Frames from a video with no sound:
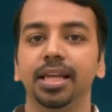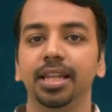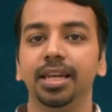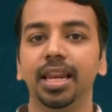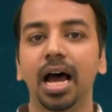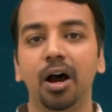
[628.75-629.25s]

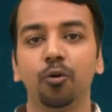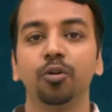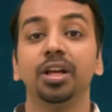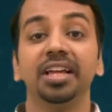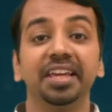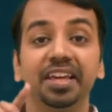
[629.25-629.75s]
Now,
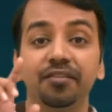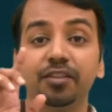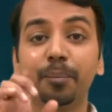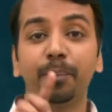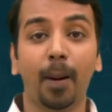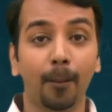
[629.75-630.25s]
if the
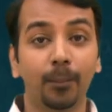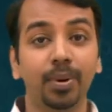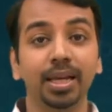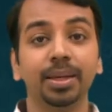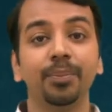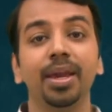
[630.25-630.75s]

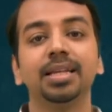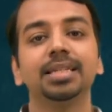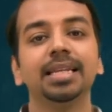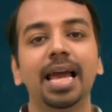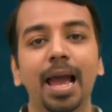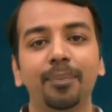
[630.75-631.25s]
public makes an
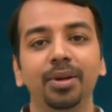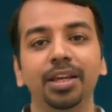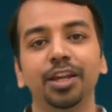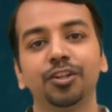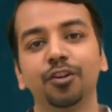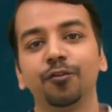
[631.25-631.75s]

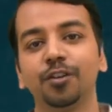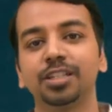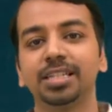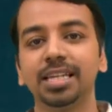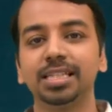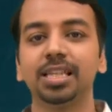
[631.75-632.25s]
application for
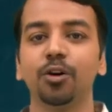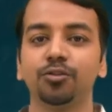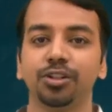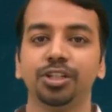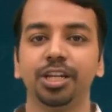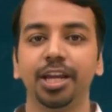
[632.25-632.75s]

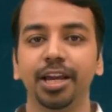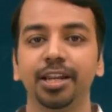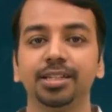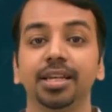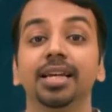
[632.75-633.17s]
6,000 shares,